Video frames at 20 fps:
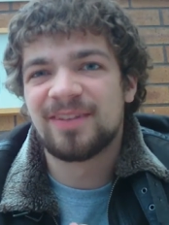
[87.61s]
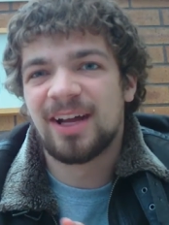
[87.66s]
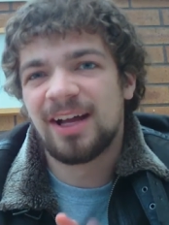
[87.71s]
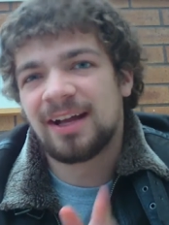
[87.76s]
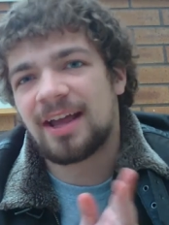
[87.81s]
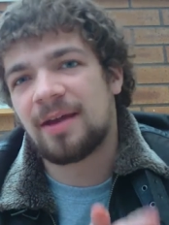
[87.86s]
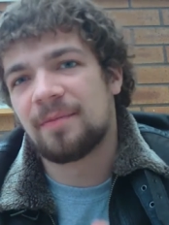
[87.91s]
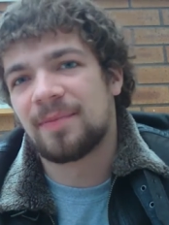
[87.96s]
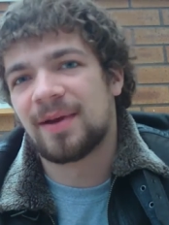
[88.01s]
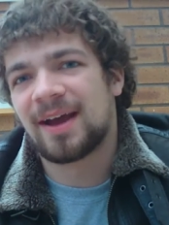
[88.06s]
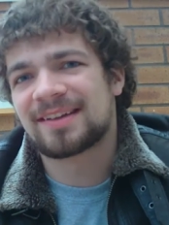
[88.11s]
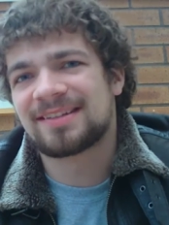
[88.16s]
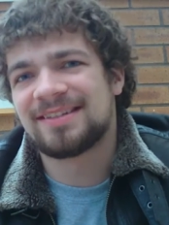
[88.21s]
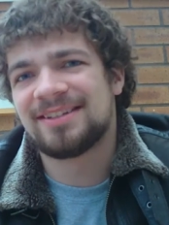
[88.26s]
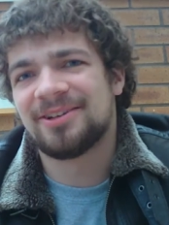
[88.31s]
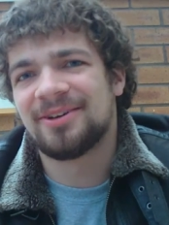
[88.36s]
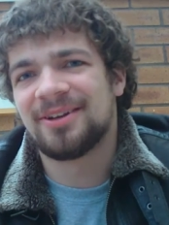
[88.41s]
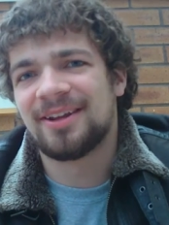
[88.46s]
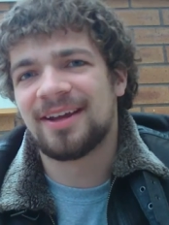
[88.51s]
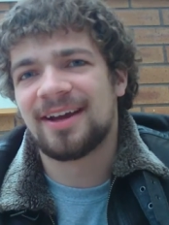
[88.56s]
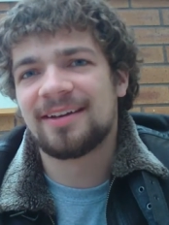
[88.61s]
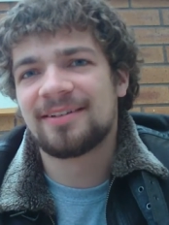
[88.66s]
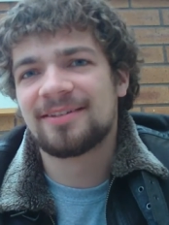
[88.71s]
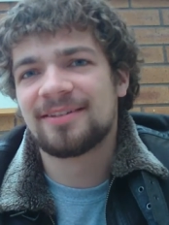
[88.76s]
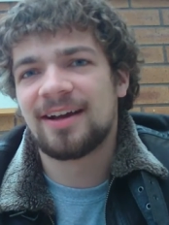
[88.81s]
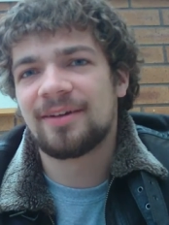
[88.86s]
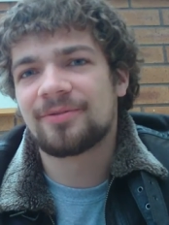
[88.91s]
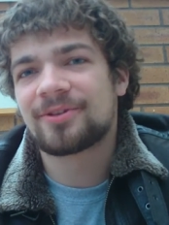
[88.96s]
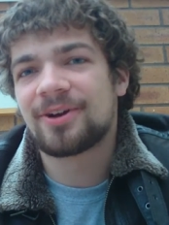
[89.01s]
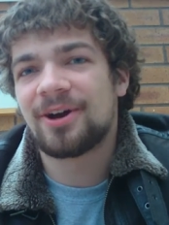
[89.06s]
I'll get back to you on that.
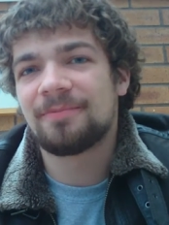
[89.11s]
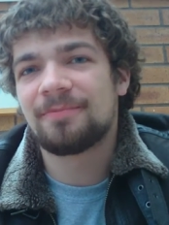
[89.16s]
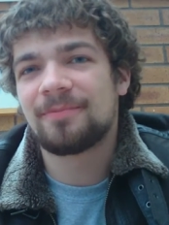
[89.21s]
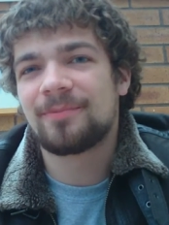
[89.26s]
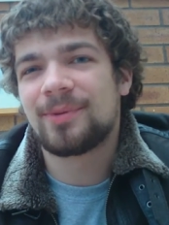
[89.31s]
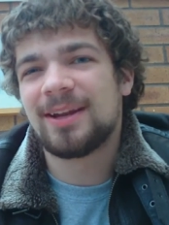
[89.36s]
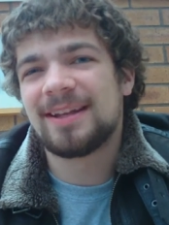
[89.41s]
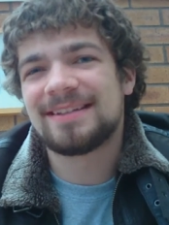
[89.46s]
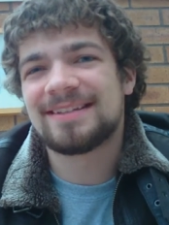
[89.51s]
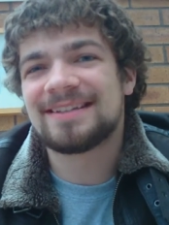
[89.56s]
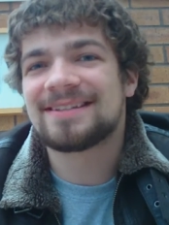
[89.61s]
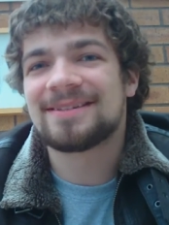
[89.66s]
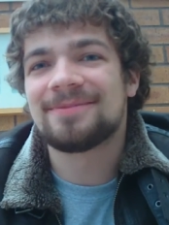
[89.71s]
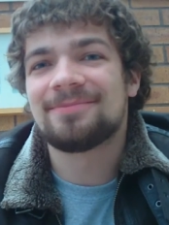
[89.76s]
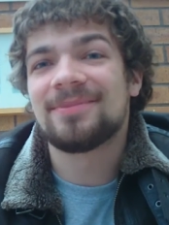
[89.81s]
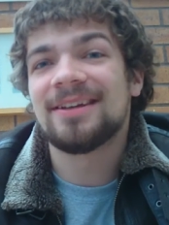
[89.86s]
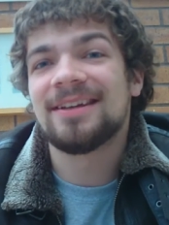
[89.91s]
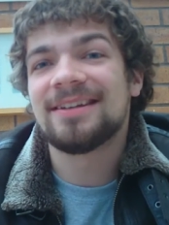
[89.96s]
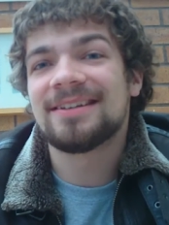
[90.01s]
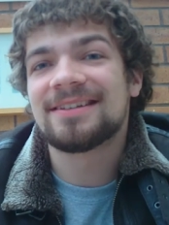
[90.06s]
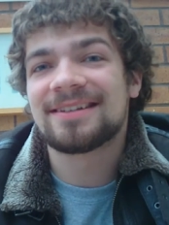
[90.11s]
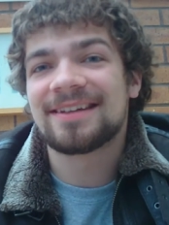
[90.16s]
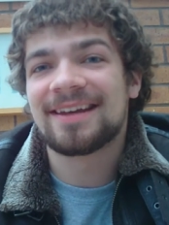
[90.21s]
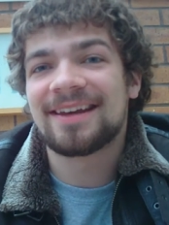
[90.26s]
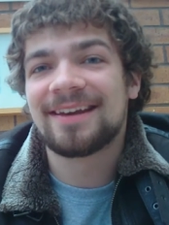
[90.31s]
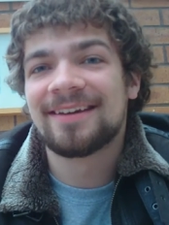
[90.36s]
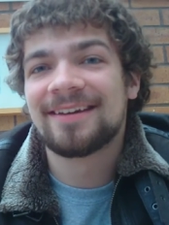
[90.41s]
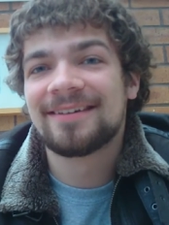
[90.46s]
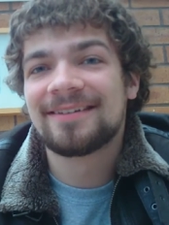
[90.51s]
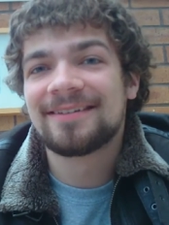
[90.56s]
I've got places to be today.